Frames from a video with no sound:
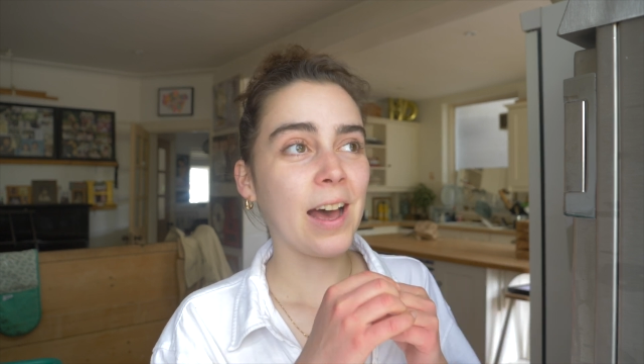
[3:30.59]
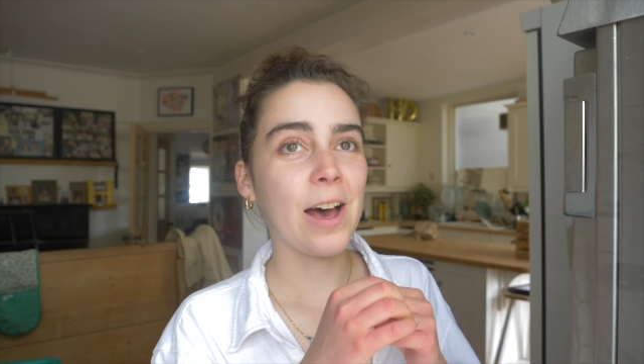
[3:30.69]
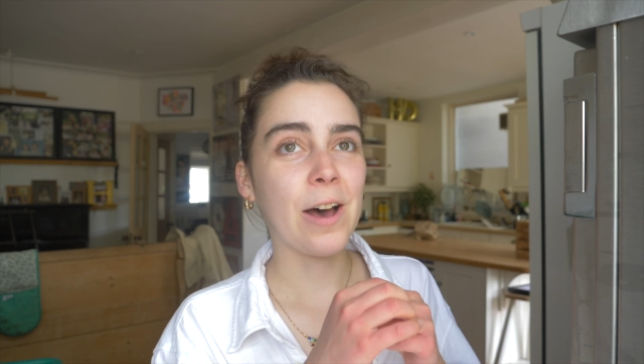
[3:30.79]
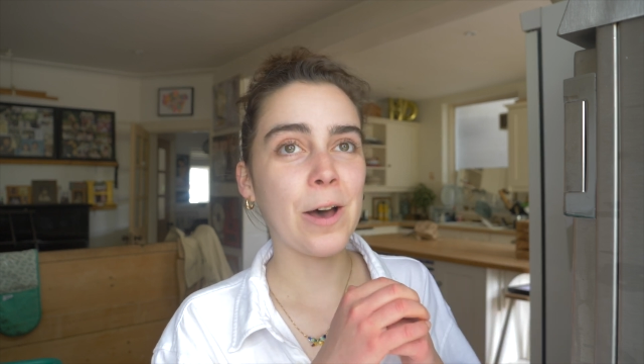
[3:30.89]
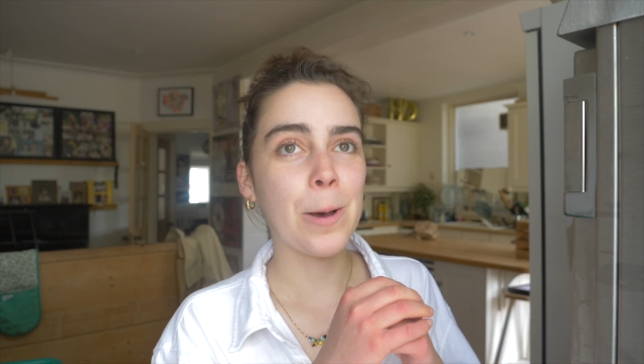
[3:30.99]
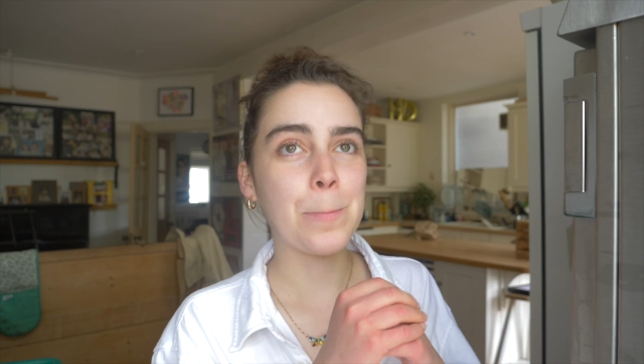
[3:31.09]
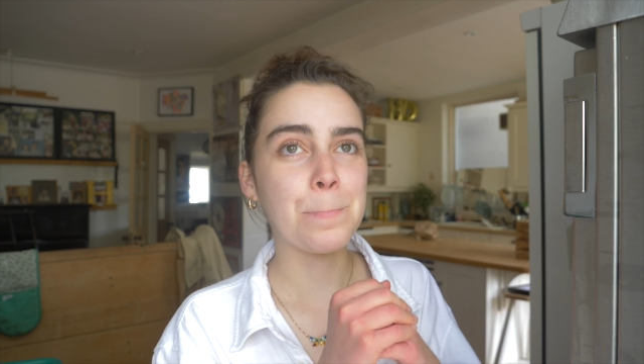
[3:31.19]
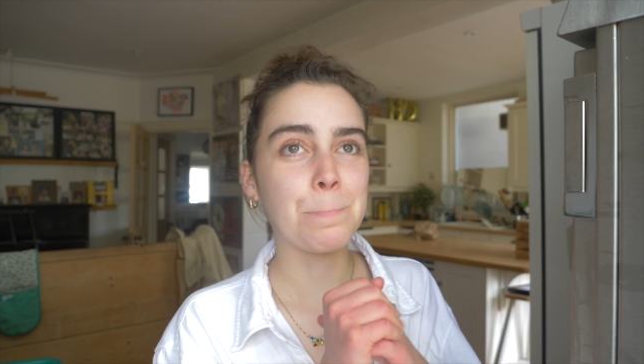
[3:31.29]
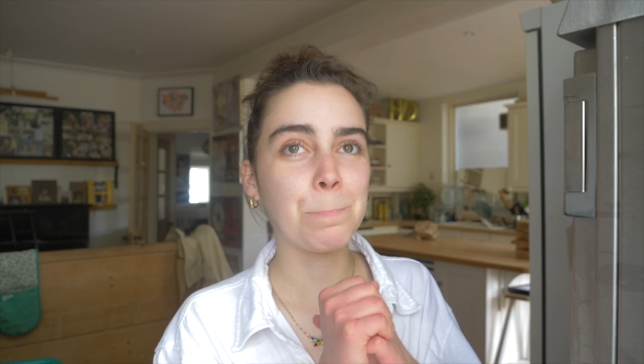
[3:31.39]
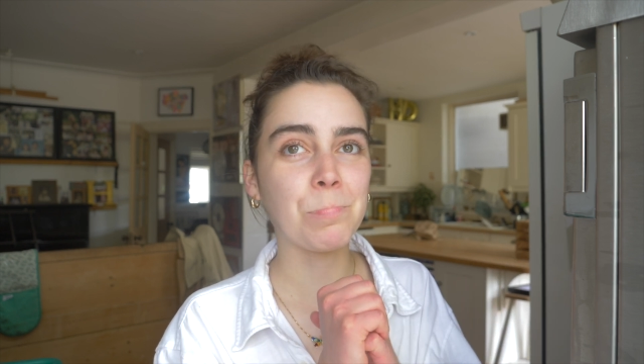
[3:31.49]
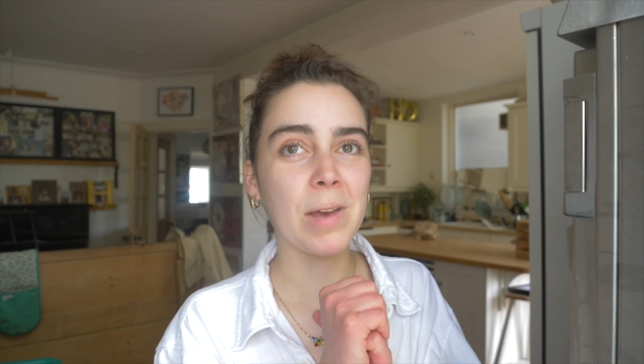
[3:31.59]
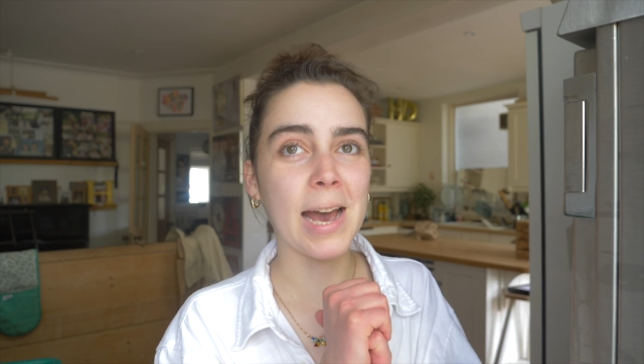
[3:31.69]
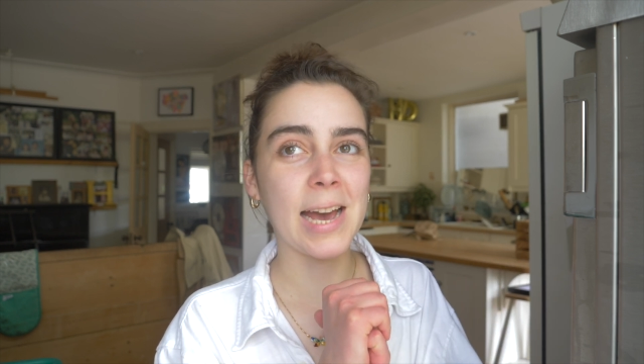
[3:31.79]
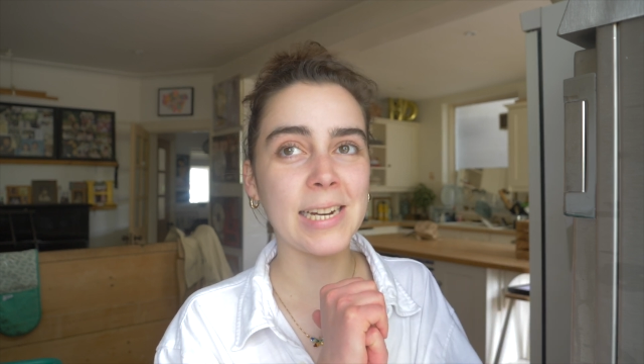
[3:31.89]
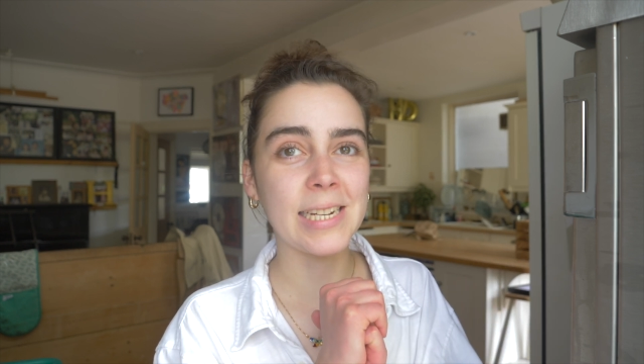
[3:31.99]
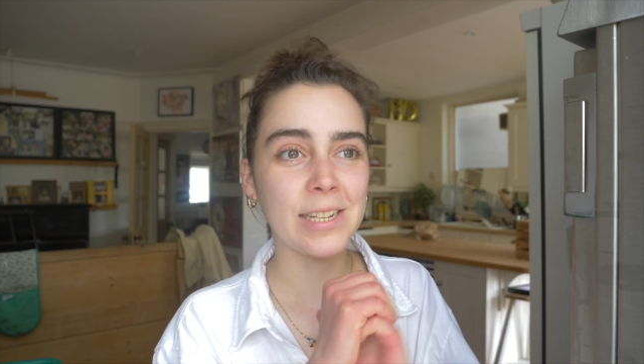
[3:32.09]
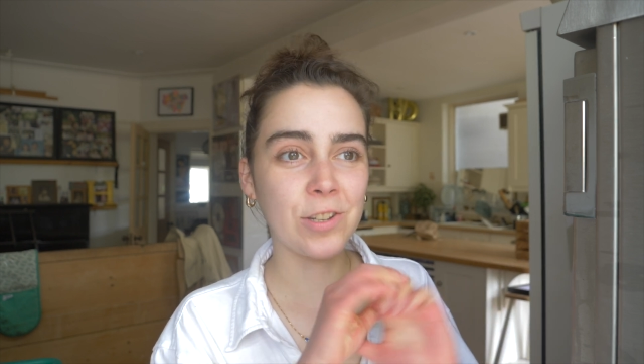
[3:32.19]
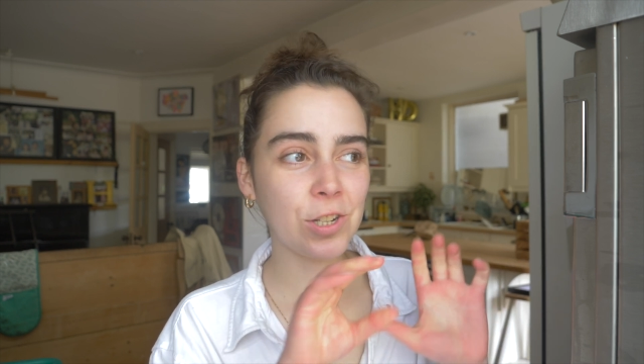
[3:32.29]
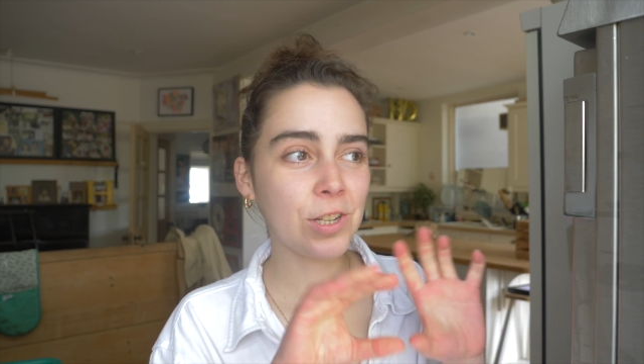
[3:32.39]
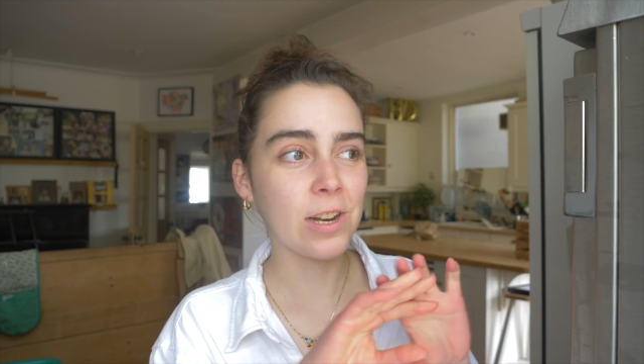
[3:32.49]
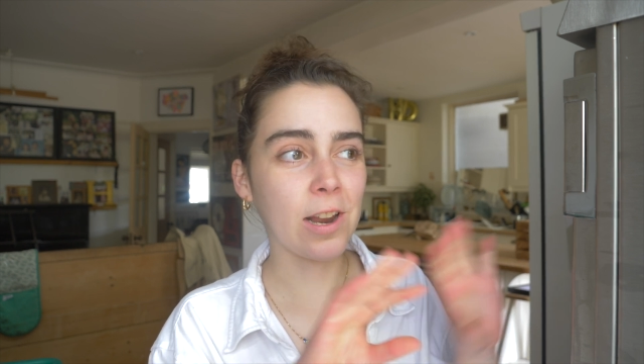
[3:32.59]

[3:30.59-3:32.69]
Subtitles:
and it's just a